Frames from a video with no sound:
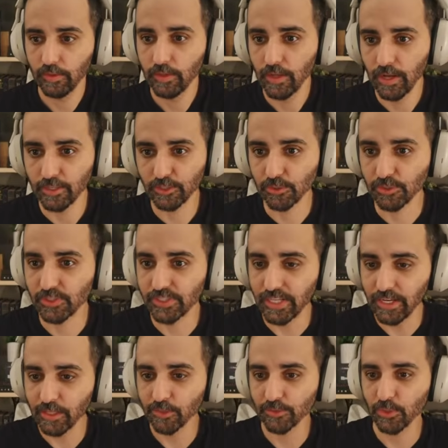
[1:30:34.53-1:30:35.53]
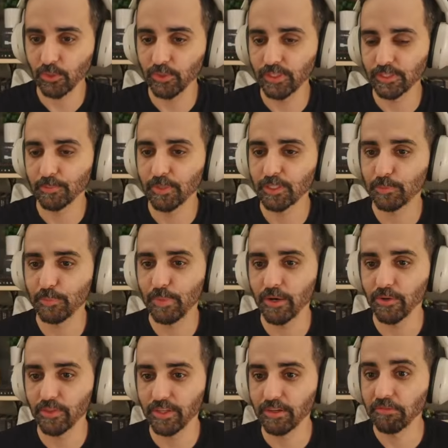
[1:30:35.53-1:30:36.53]
So seeing the result is much
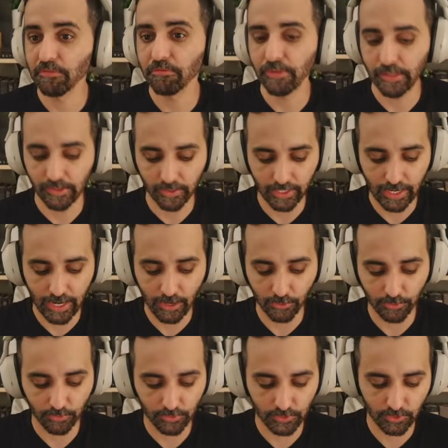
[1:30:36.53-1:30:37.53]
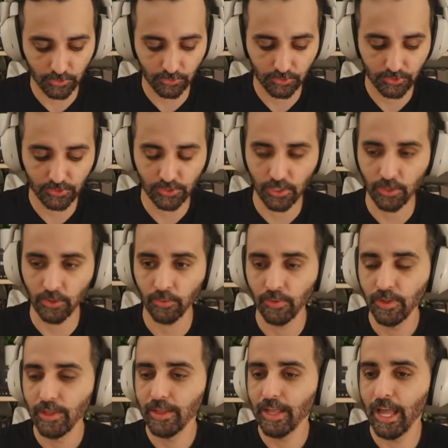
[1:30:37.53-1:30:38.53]
better than figuring out the result. So
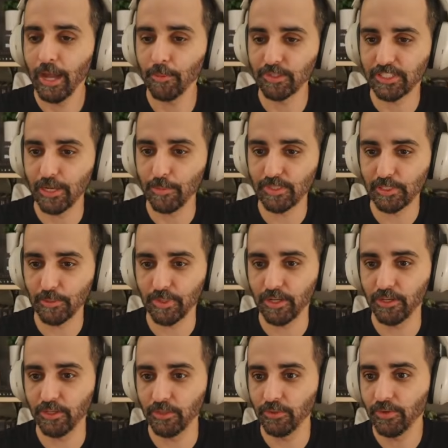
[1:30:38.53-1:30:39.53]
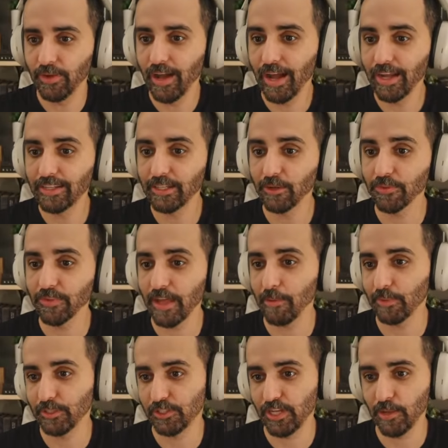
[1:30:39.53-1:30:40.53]
how much damage am I going to do? I dealt that
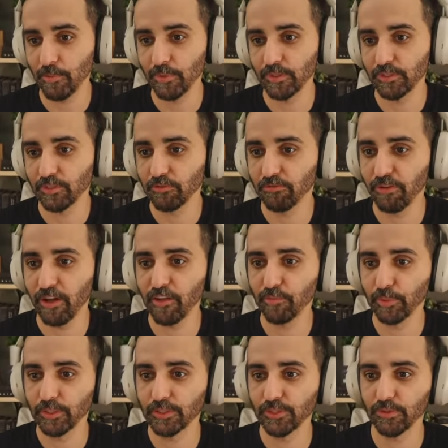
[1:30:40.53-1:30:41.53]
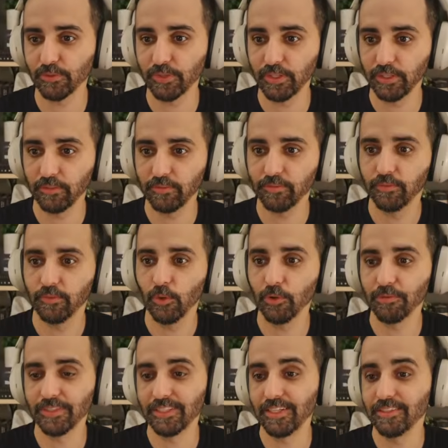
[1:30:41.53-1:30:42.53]
much damage, 5 plus 3. Or
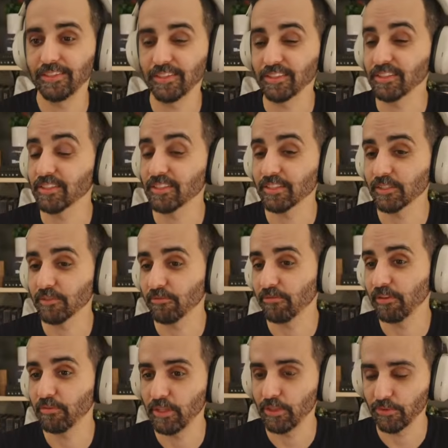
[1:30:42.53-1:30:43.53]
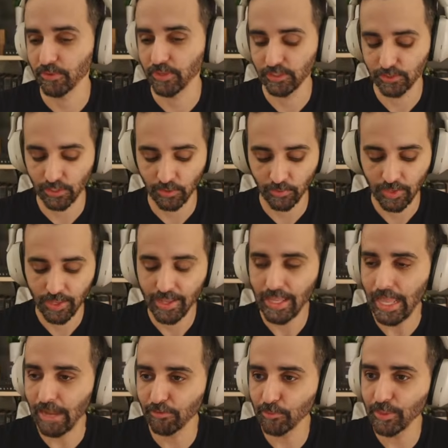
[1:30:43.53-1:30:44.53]
if it's D66, 53. So
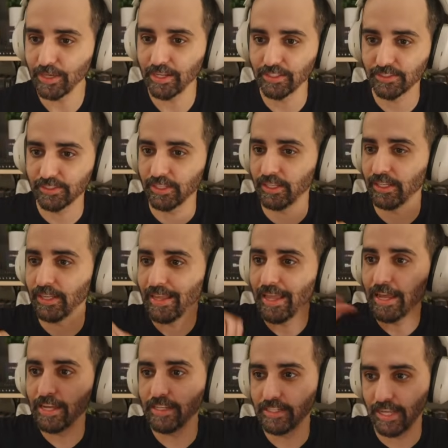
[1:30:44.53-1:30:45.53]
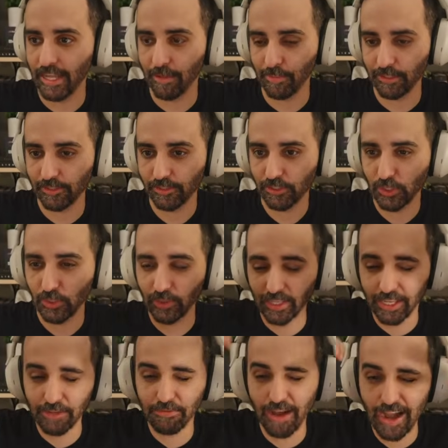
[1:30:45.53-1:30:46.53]
everybody can see 8 damage. So
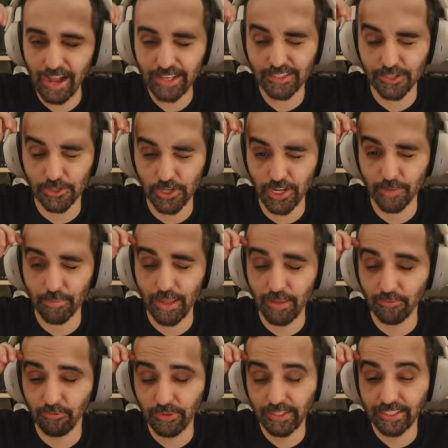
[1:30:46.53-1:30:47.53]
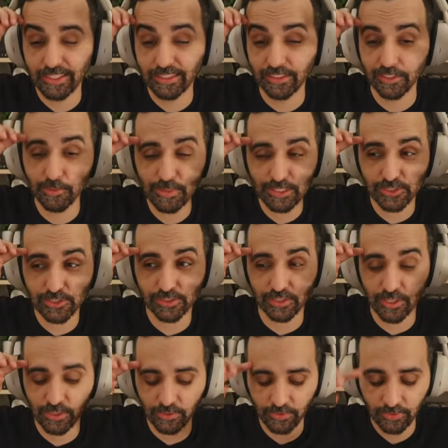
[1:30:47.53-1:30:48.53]
like if I as a GM am feeling a little bit
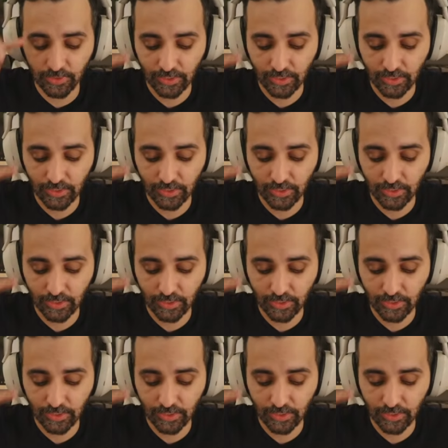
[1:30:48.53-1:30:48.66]
slow,